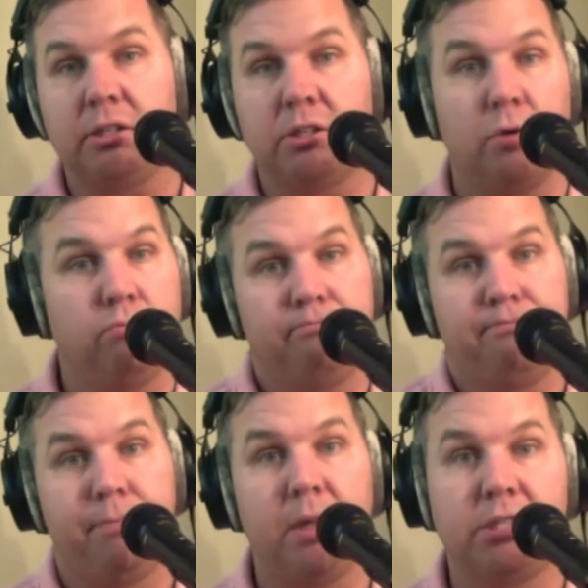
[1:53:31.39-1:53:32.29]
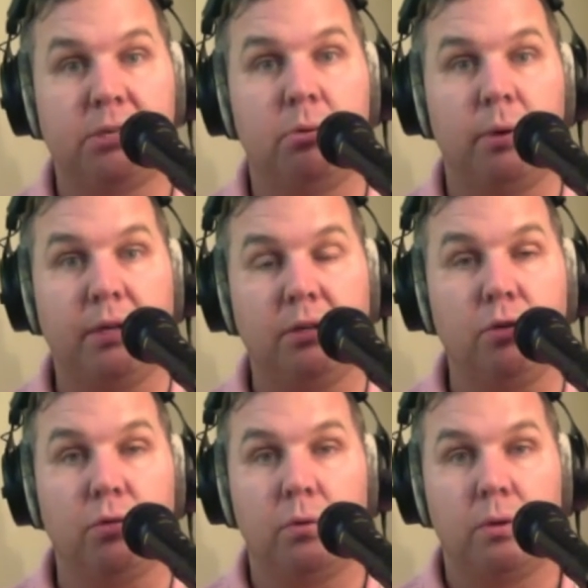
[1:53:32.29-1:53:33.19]
So let's see what we can
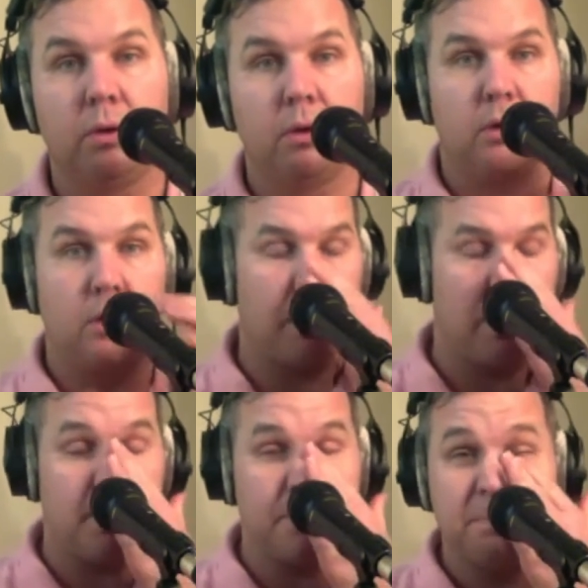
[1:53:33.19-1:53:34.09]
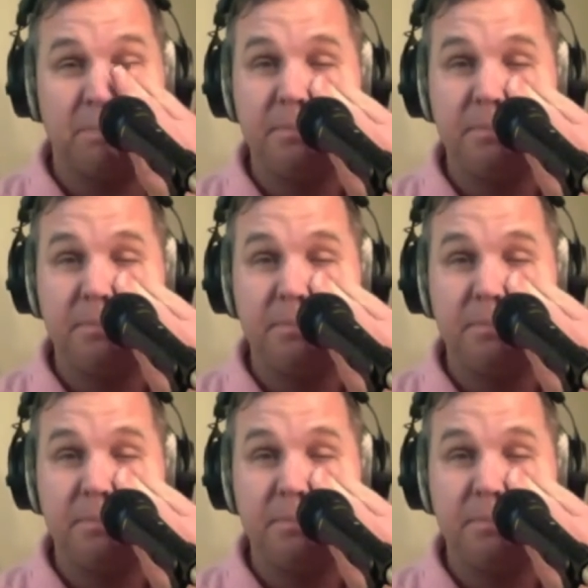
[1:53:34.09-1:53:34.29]
do. Um,